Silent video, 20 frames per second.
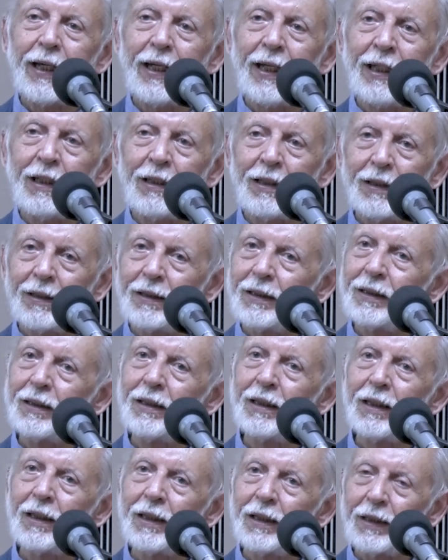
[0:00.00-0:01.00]
it
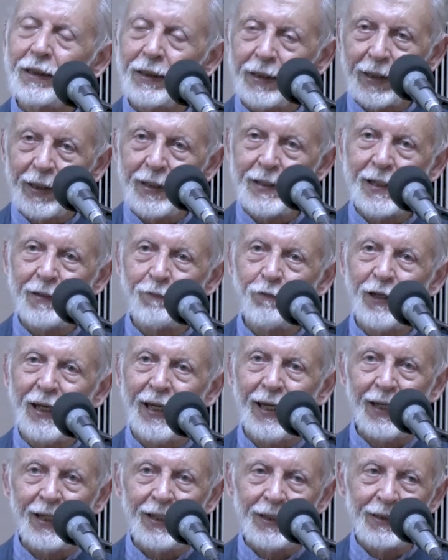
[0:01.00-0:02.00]
is a
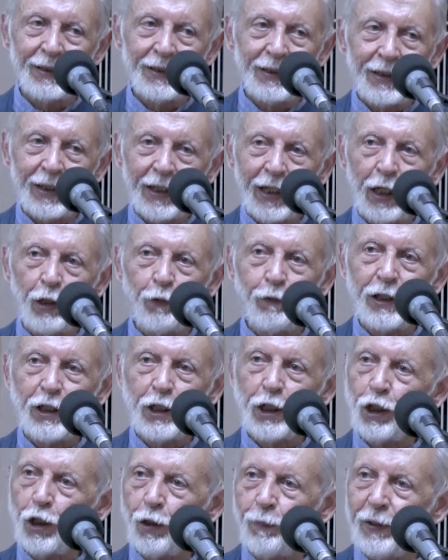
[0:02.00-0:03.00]
way in
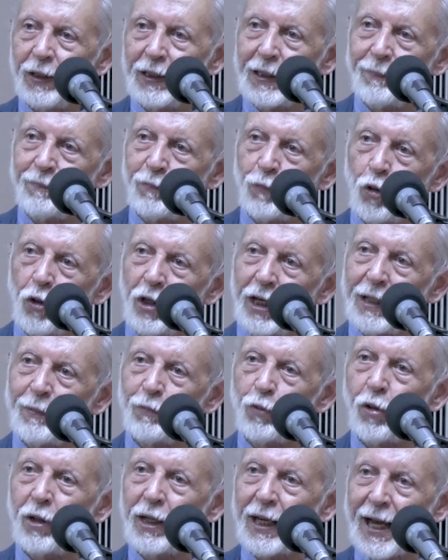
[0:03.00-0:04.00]
which it will become more and
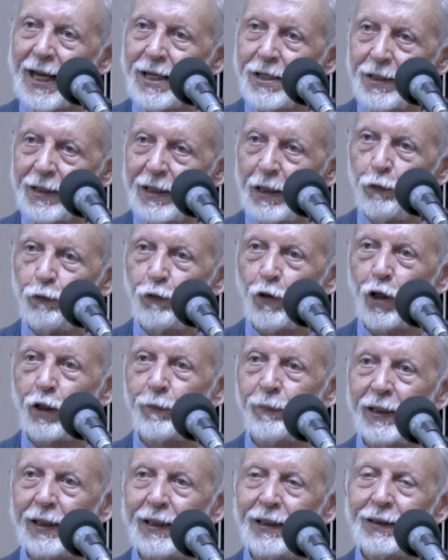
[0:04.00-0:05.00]
more natural for
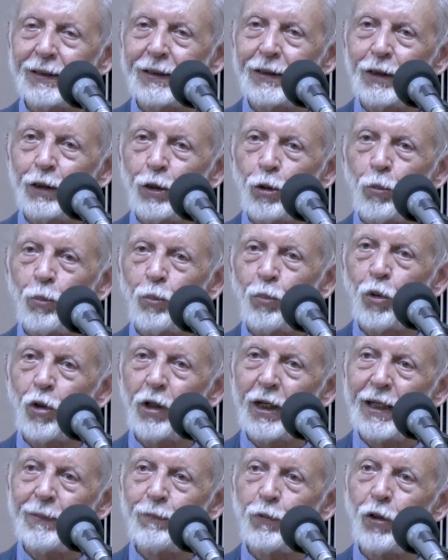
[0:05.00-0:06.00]
me,
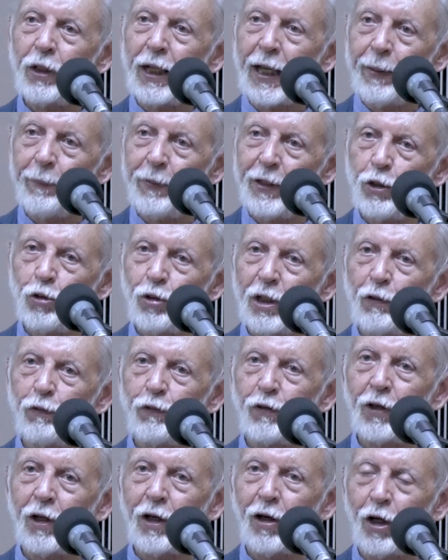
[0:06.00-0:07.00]
more and more habitual
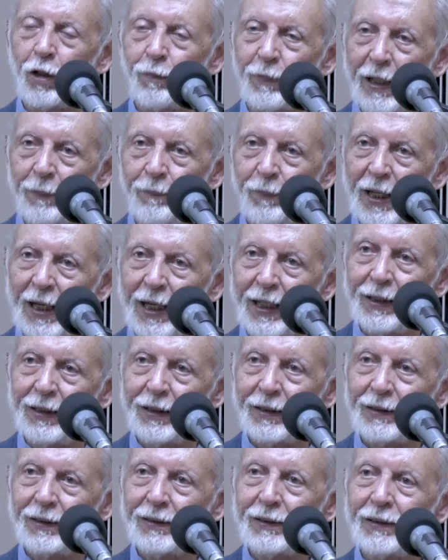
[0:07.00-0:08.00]
on my part
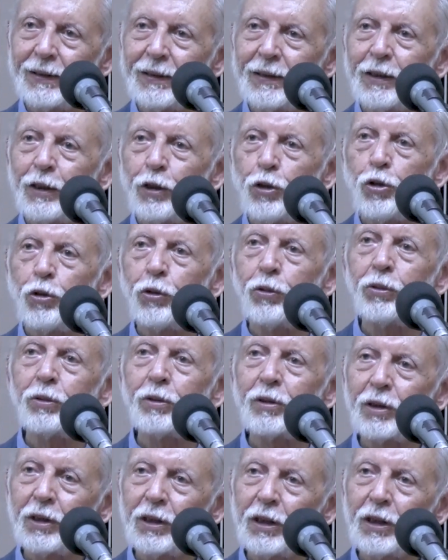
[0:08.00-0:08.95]
to